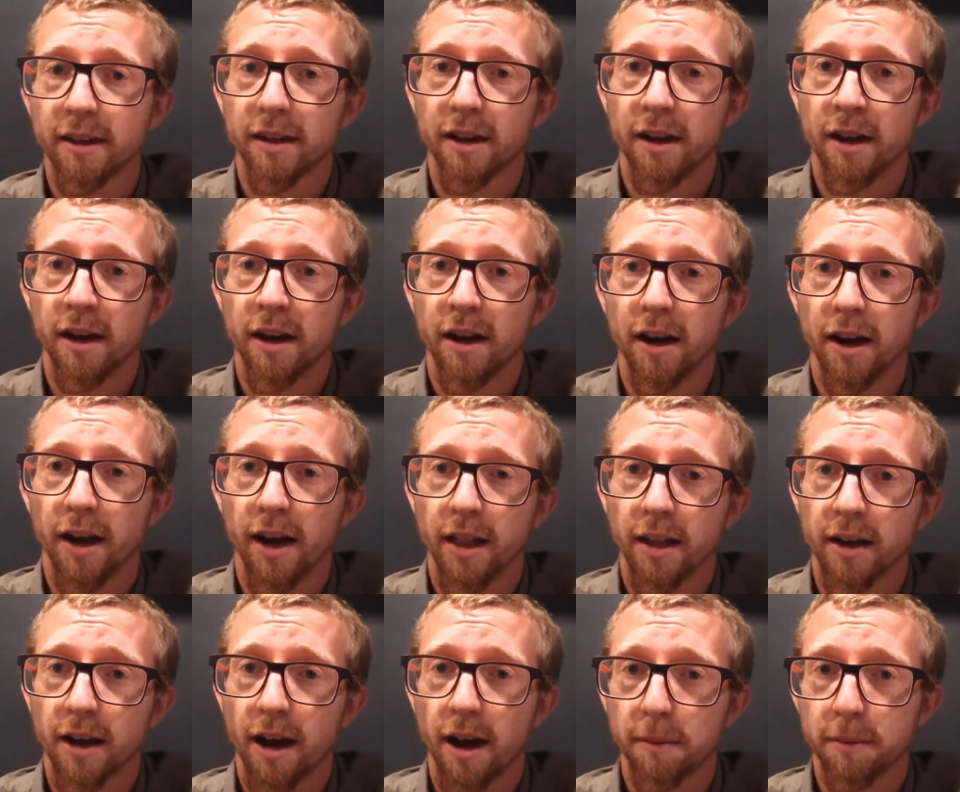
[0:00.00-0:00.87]

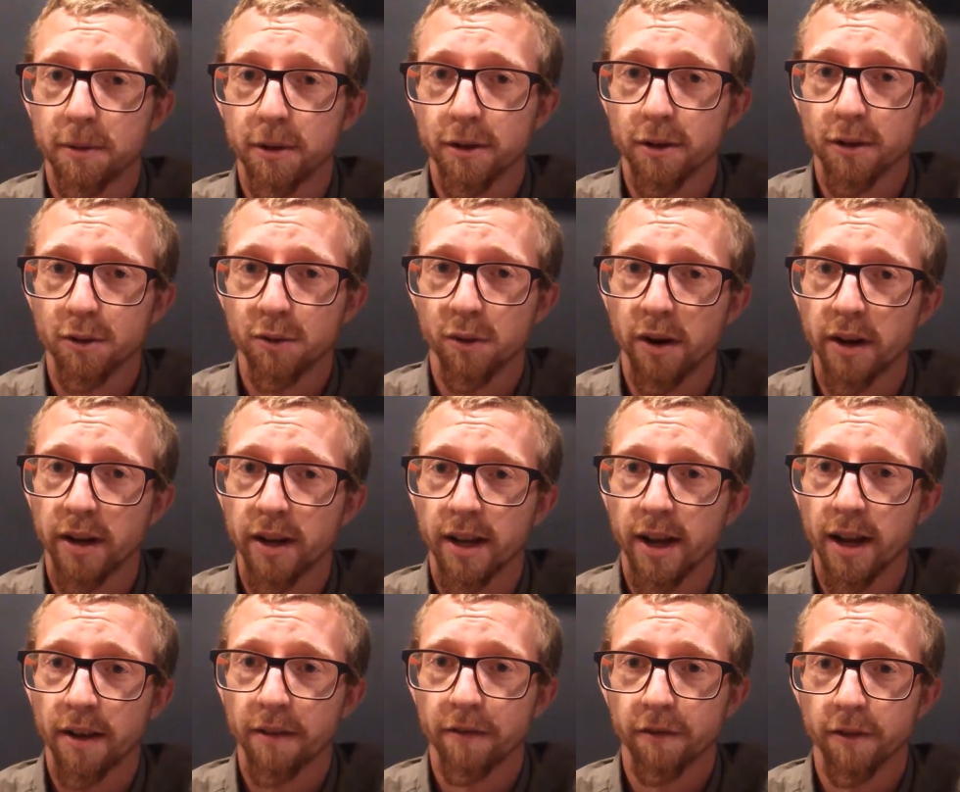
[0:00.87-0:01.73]
helicopters
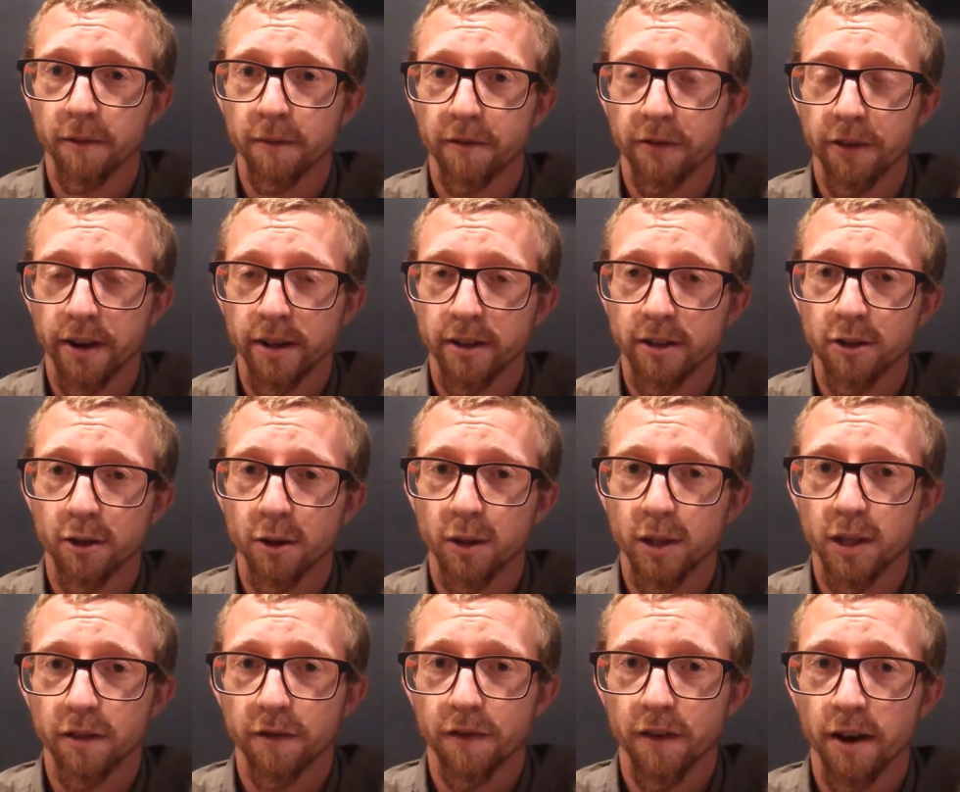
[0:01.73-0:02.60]
running from Franz
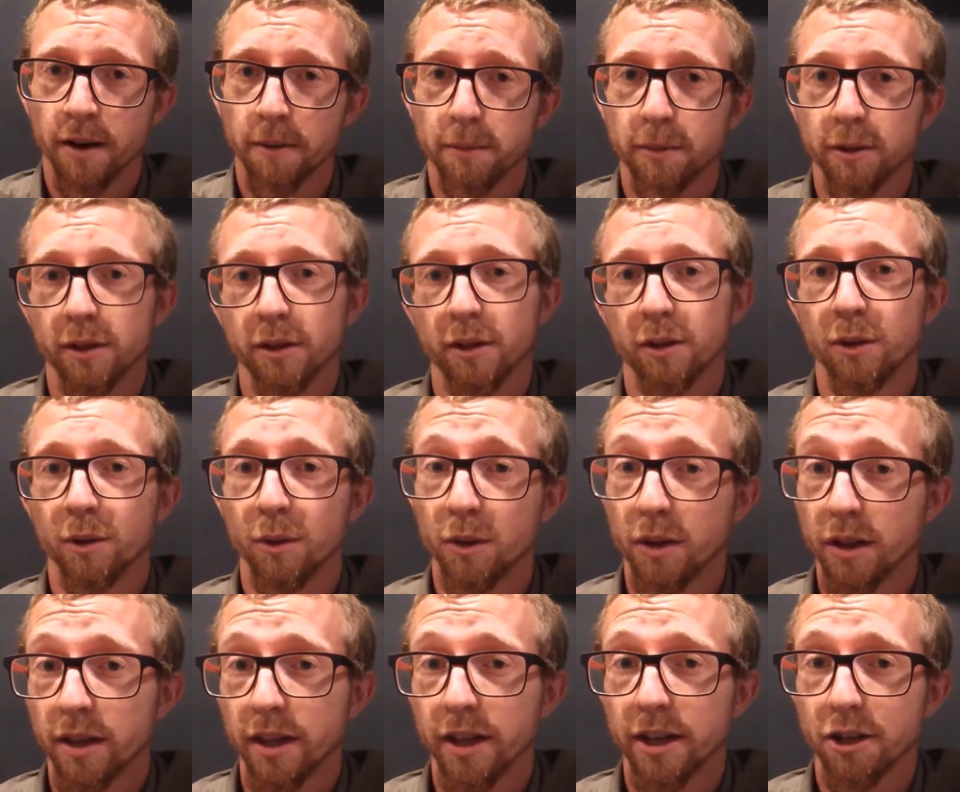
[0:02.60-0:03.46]
Josef up to
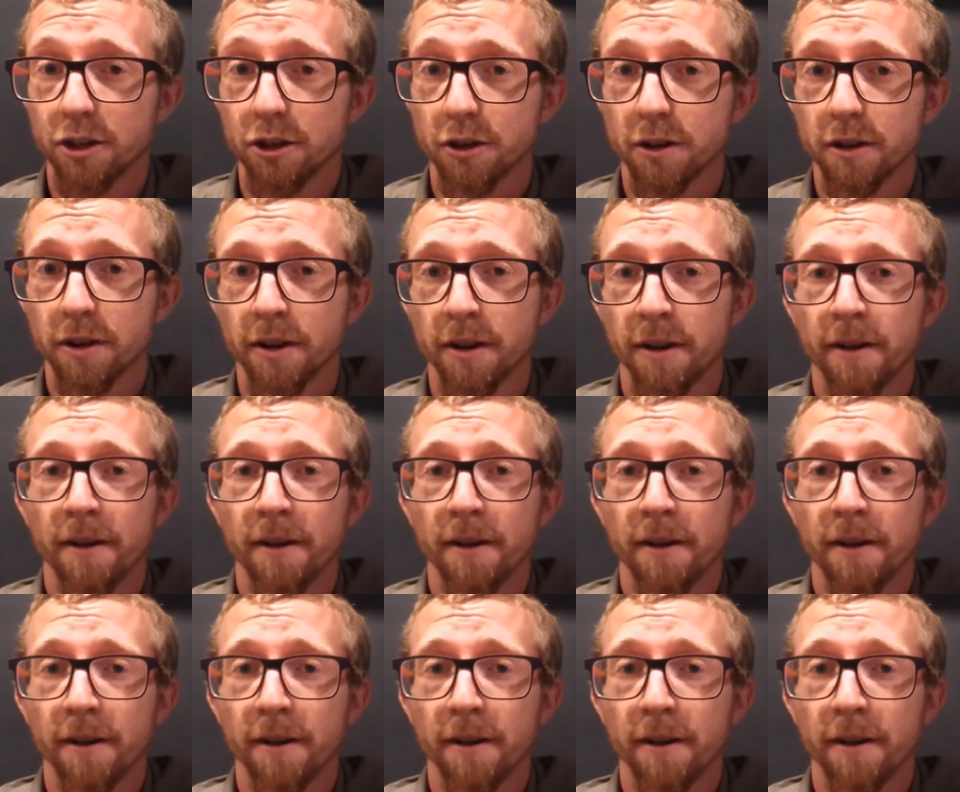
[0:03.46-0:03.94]
the glacier,